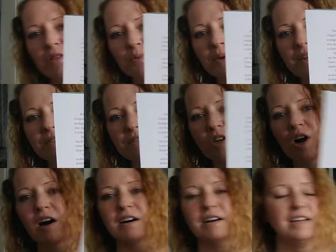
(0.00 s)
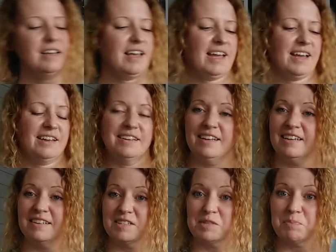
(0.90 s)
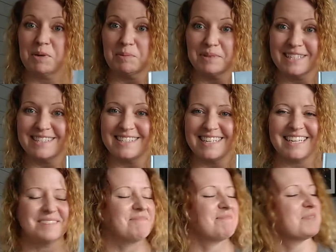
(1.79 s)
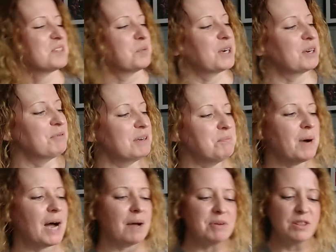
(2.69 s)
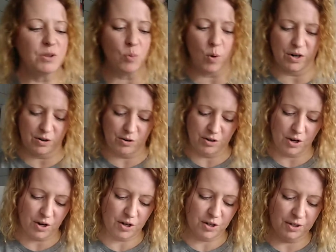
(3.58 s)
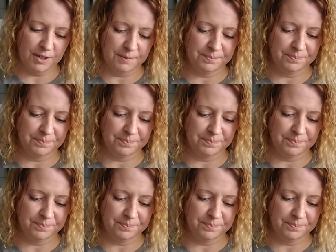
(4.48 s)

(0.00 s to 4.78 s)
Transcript: the real dog and his publicity. So we're going to read Bobbie the Wonder Dog.